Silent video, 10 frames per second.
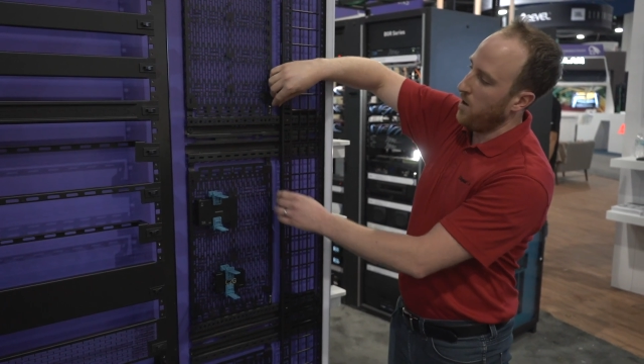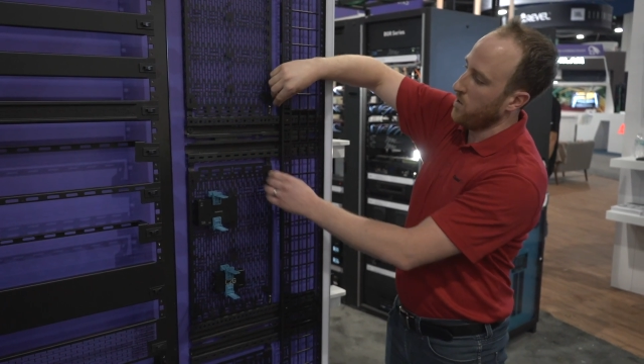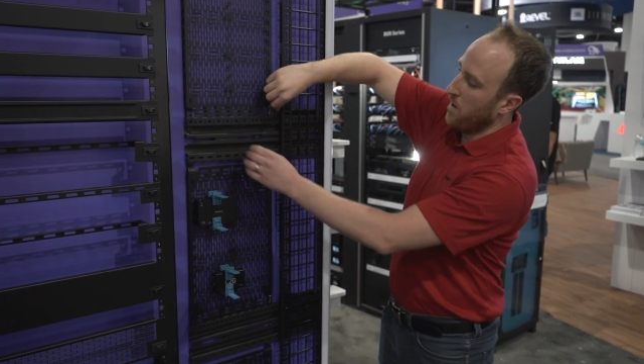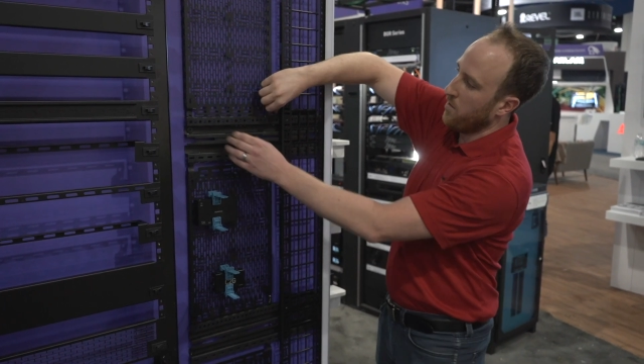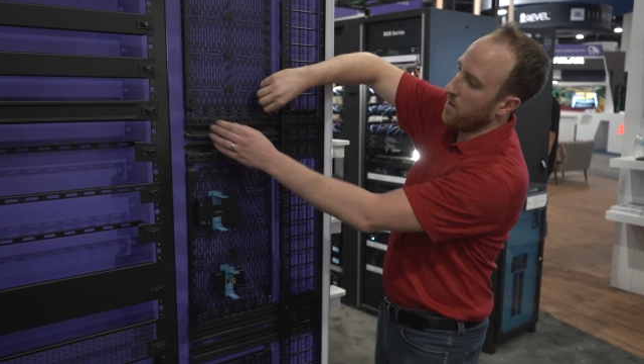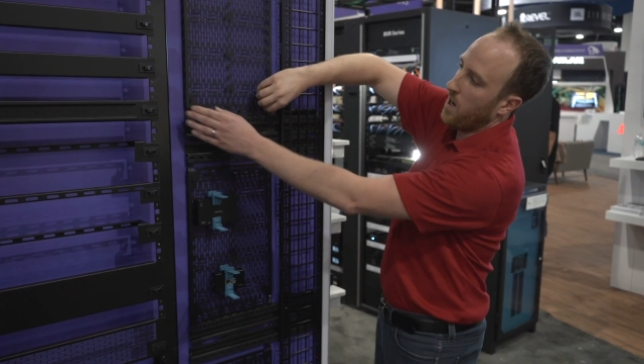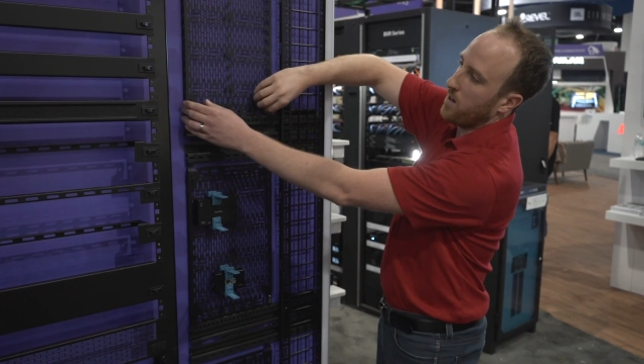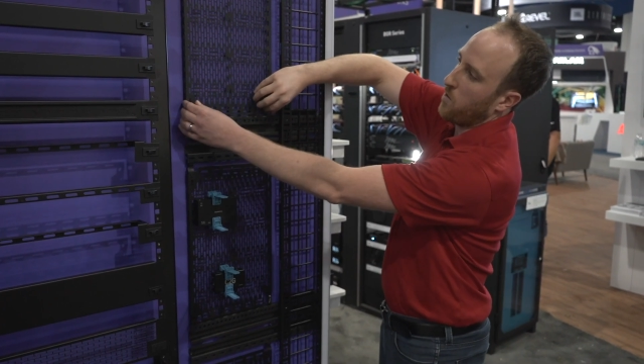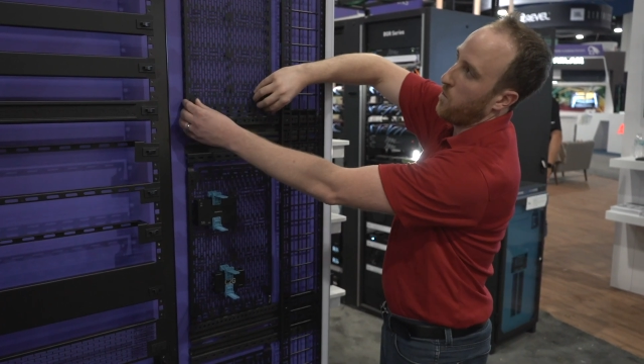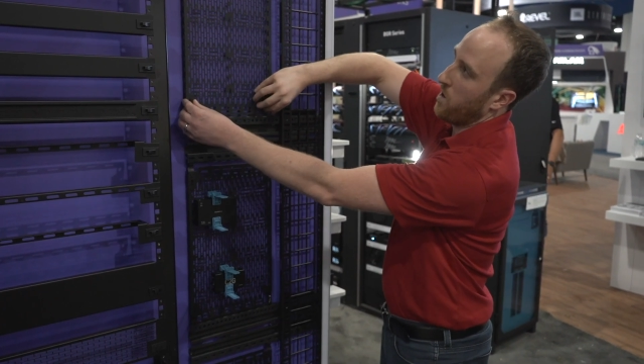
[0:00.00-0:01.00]
lever
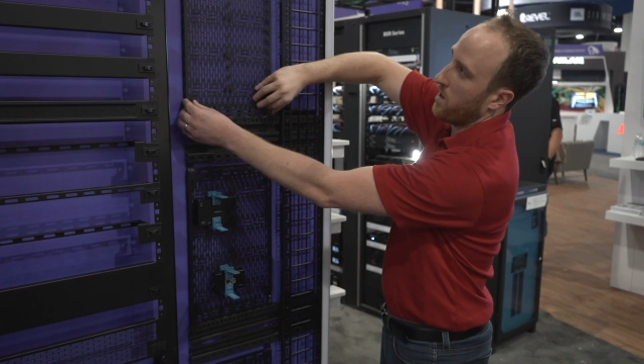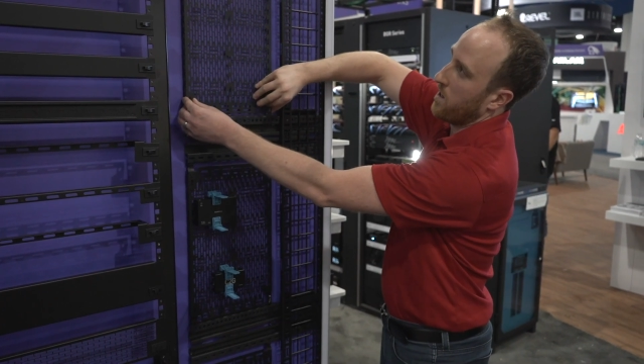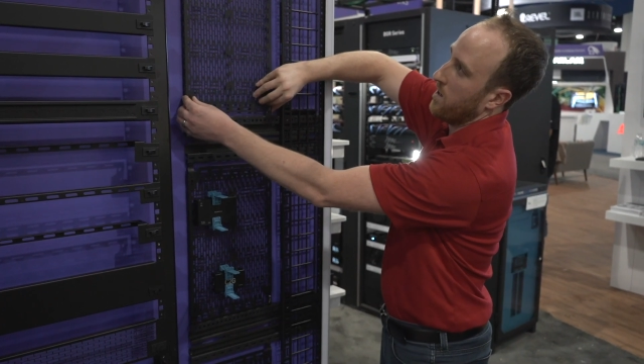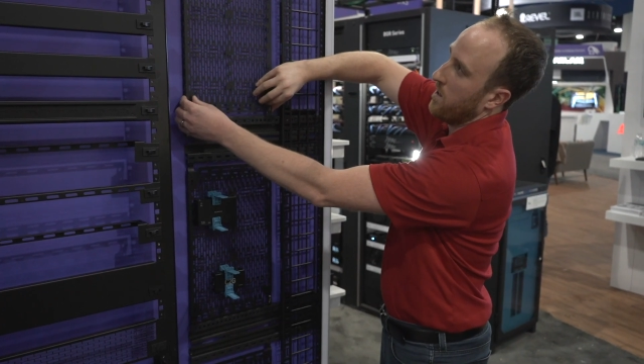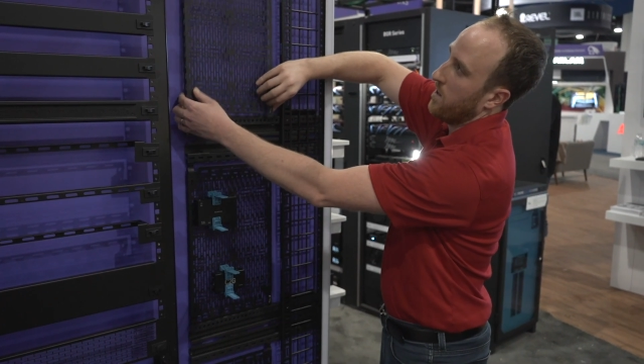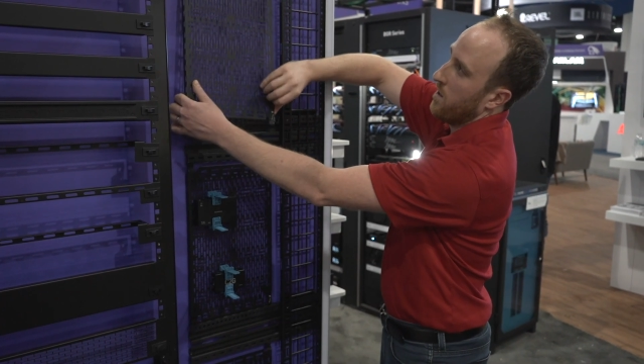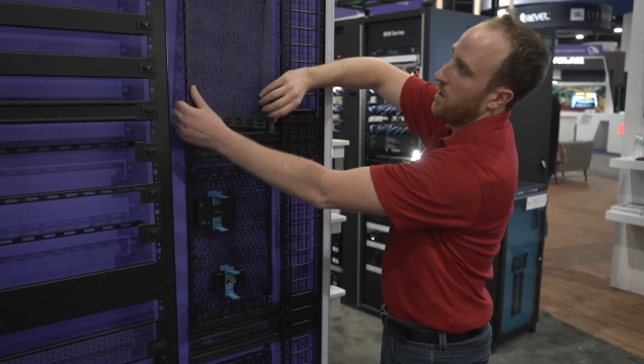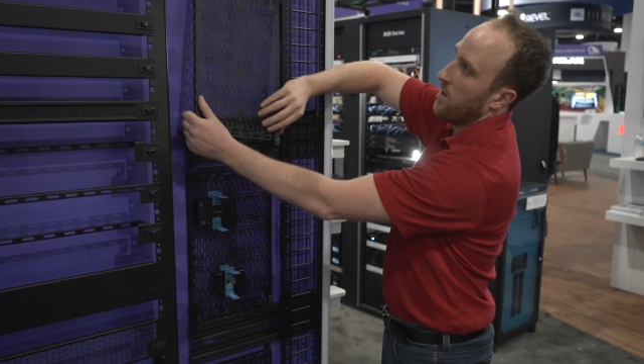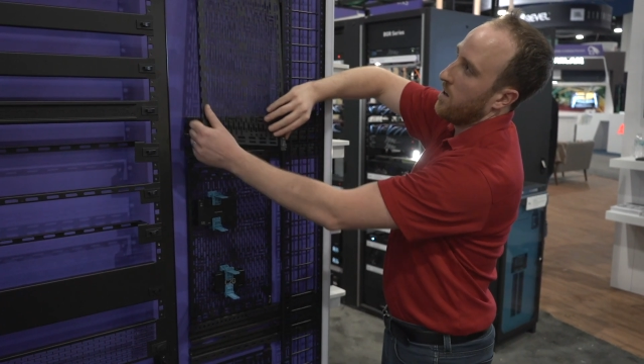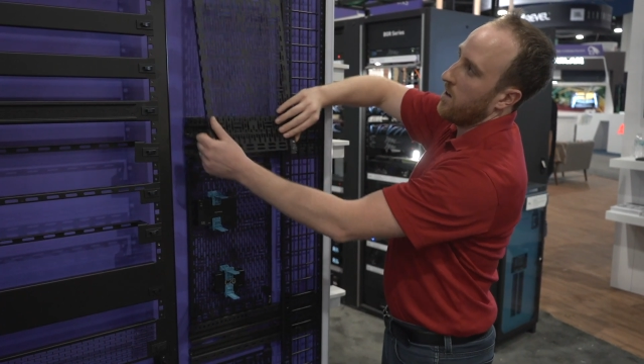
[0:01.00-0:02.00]
lock to work,
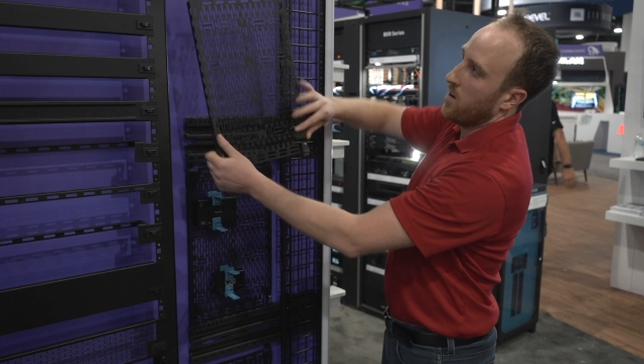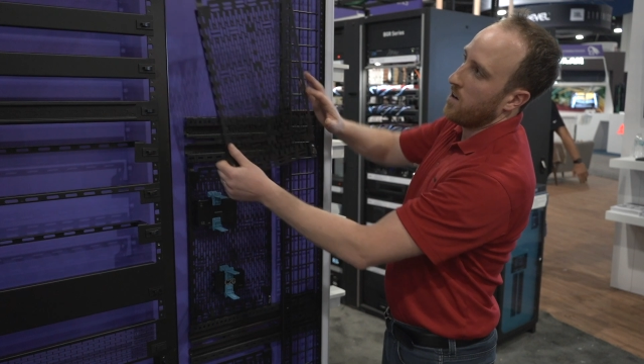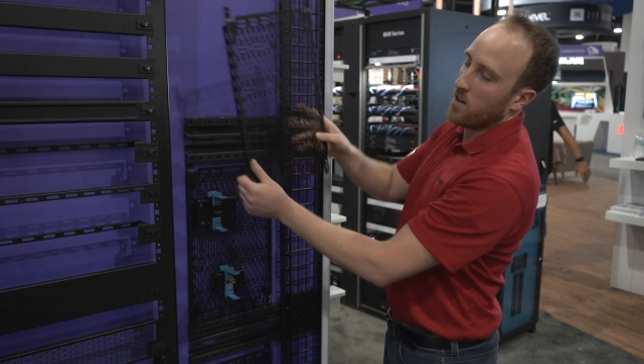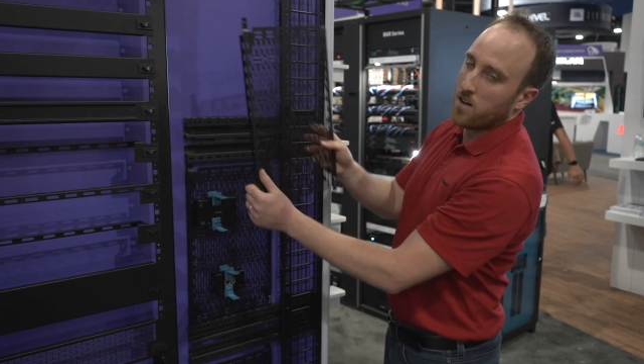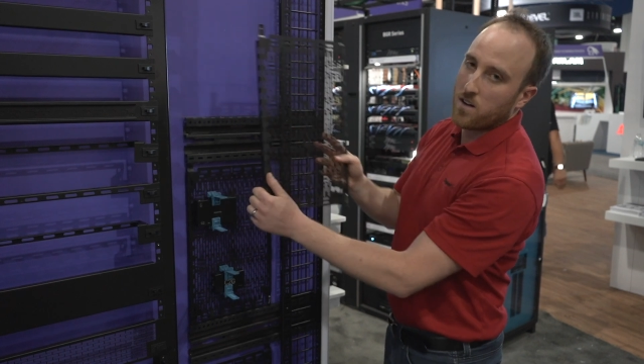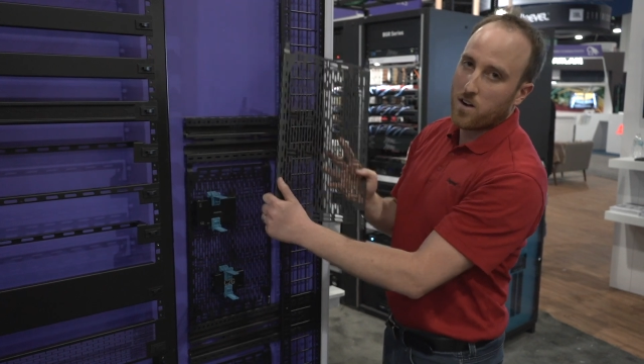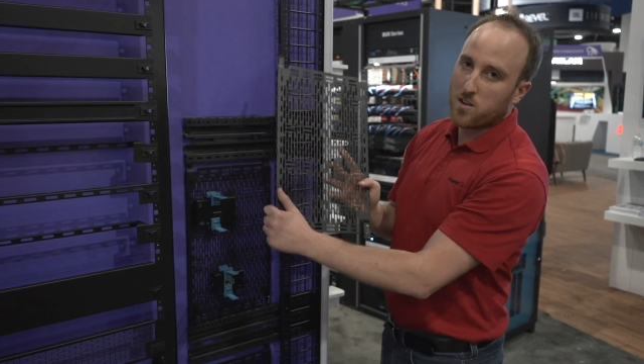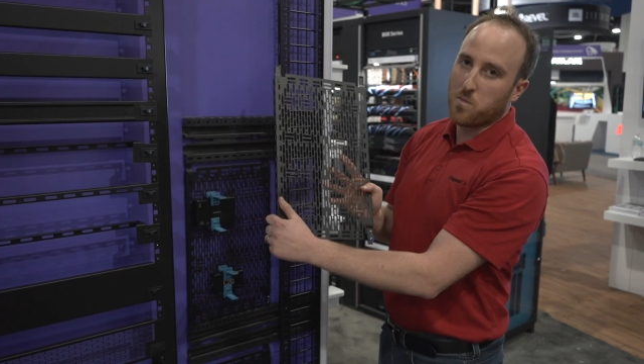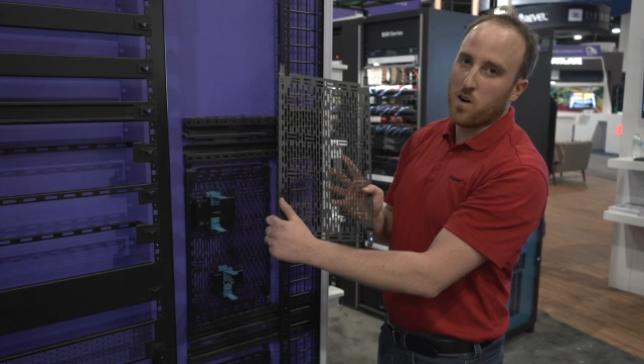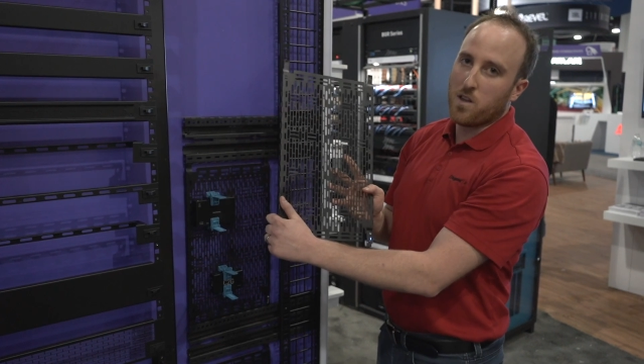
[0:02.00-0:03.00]
our
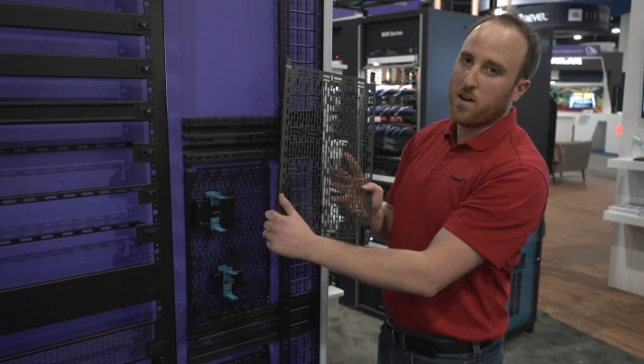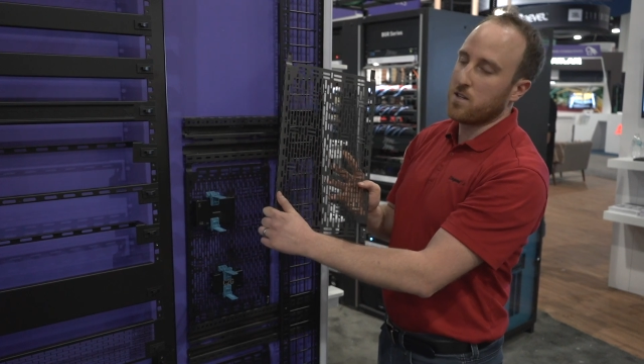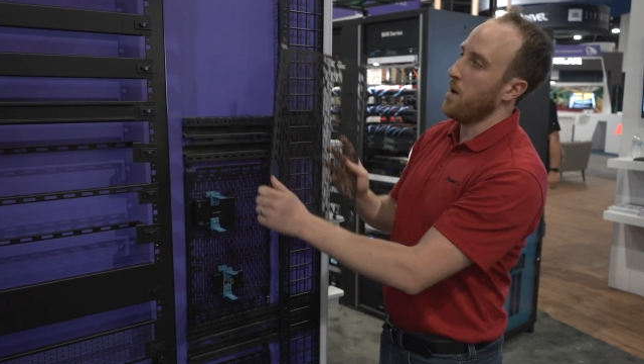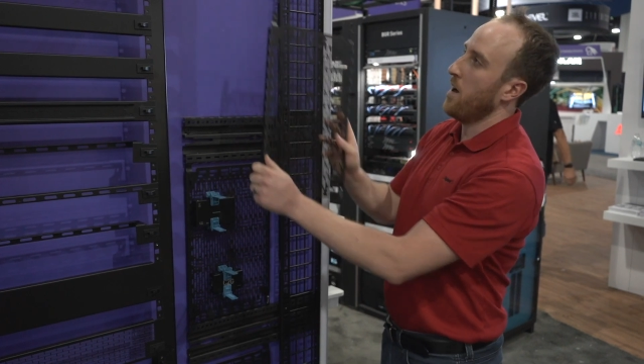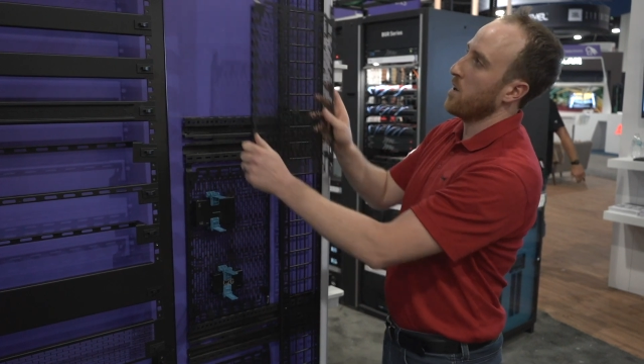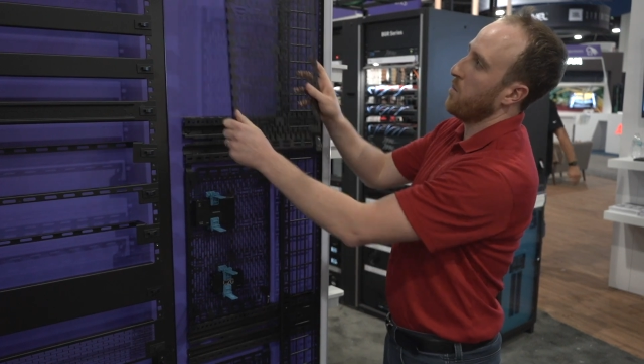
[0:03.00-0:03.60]
small device mounting